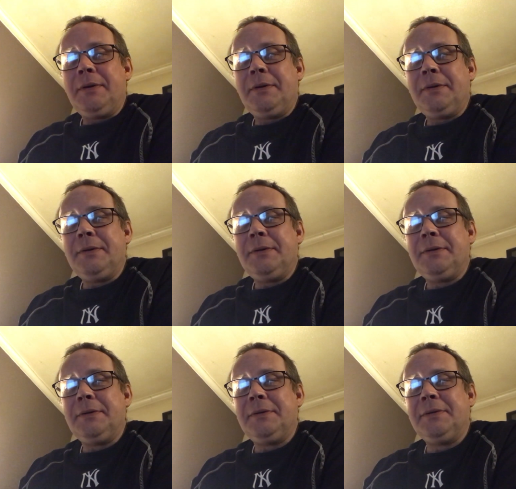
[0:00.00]

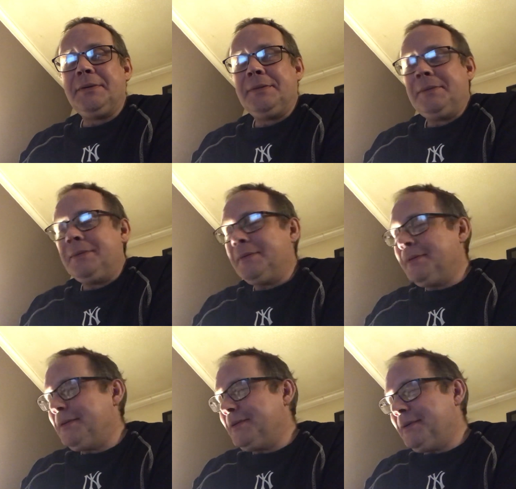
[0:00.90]

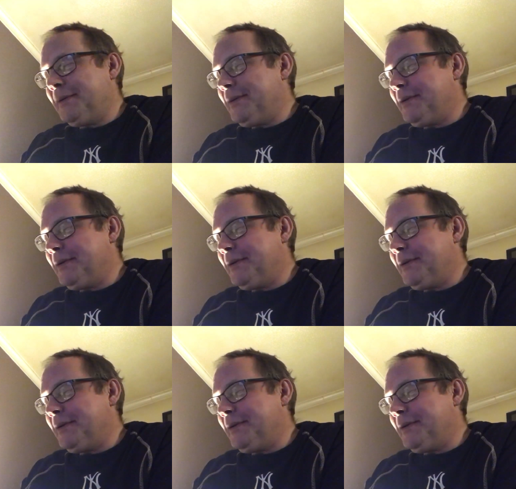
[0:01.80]
Nothing is said.